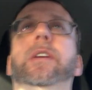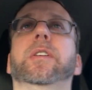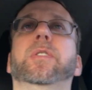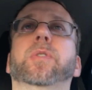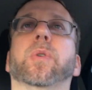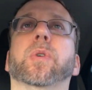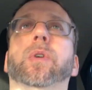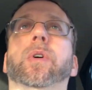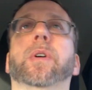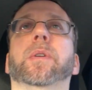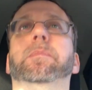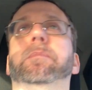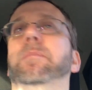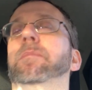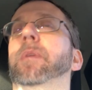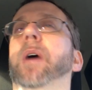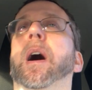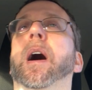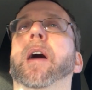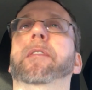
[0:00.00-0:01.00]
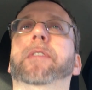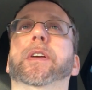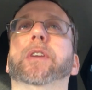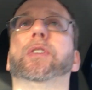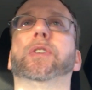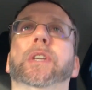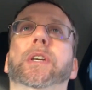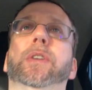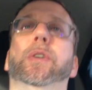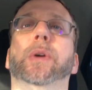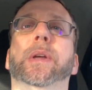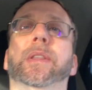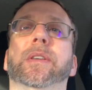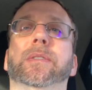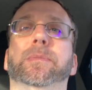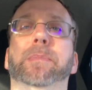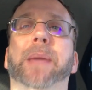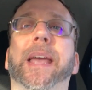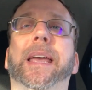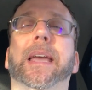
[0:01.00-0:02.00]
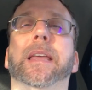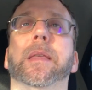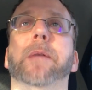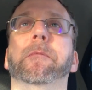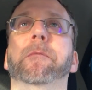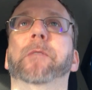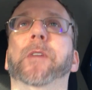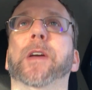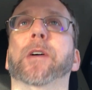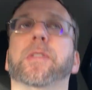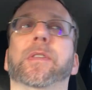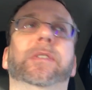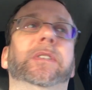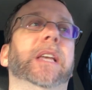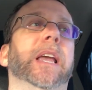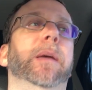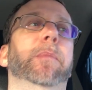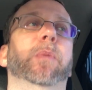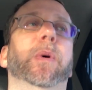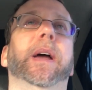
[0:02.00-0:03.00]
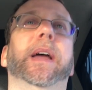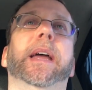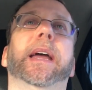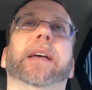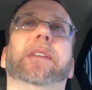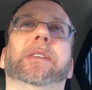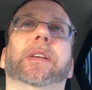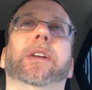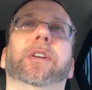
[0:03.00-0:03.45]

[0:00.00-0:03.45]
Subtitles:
You're obviously doing this, making them feel the same way as